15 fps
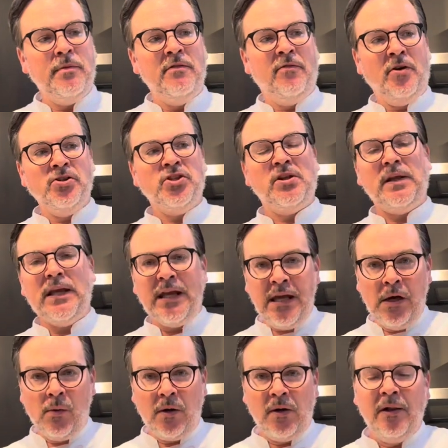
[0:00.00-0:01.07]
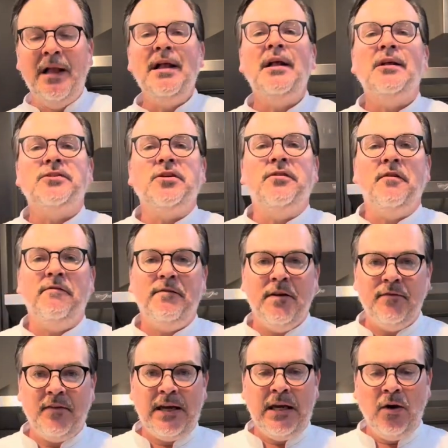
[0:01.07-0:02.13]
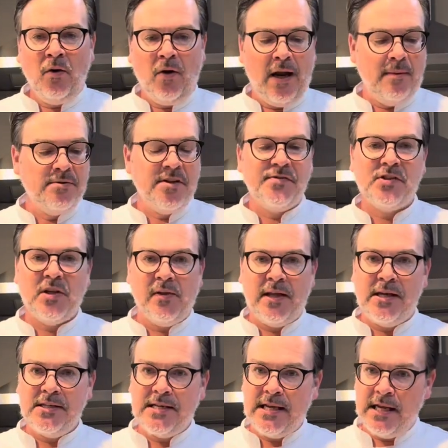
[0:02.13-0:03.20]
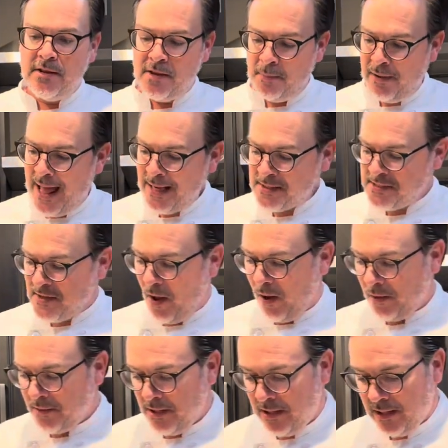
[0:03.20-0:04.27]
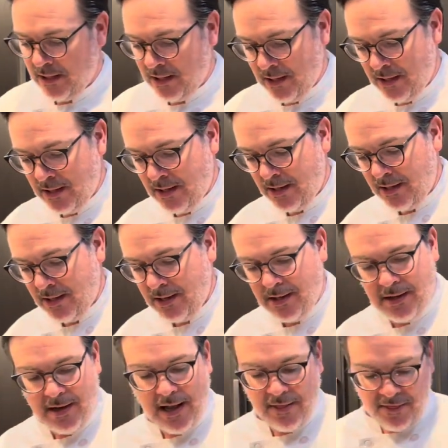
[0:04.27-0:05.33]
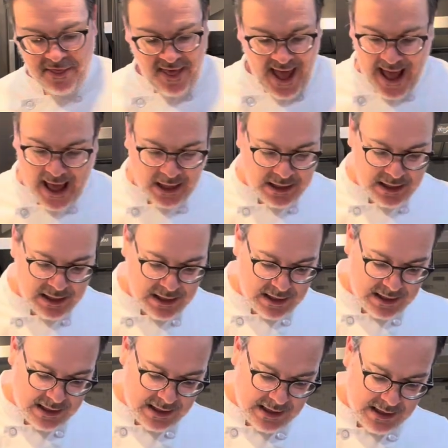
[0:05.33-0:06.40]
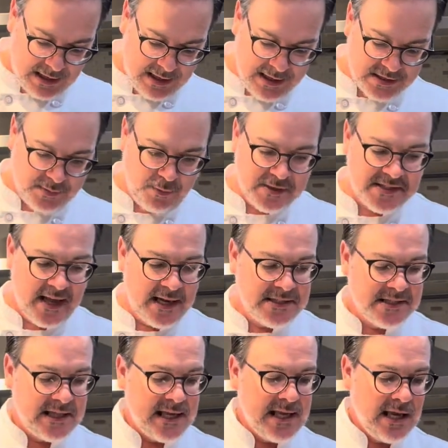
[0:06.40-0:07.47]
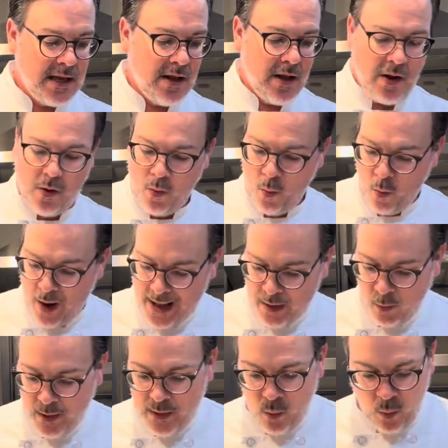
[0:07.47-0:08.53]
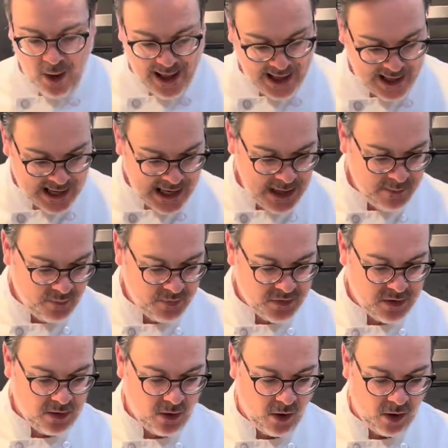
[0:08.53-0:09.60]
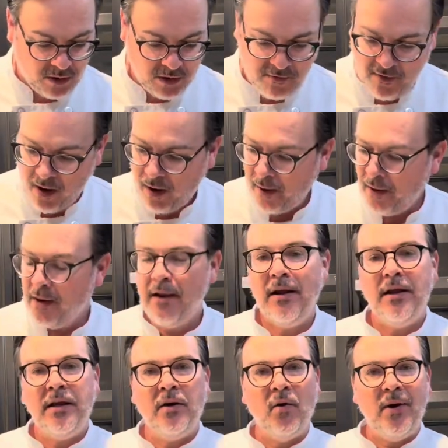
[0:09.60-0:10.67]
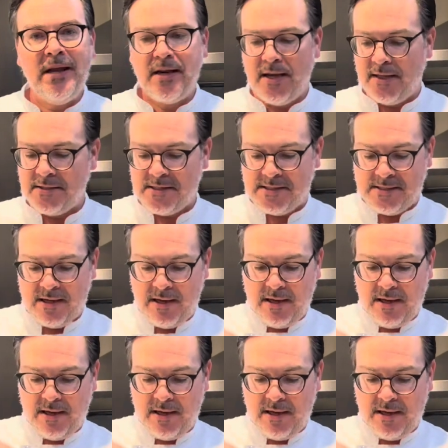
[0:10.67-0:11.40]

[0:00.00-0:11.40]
virtually equal to the 15 grams of salinity in the black salt. And that is precisely why we weigh all of our ingredients.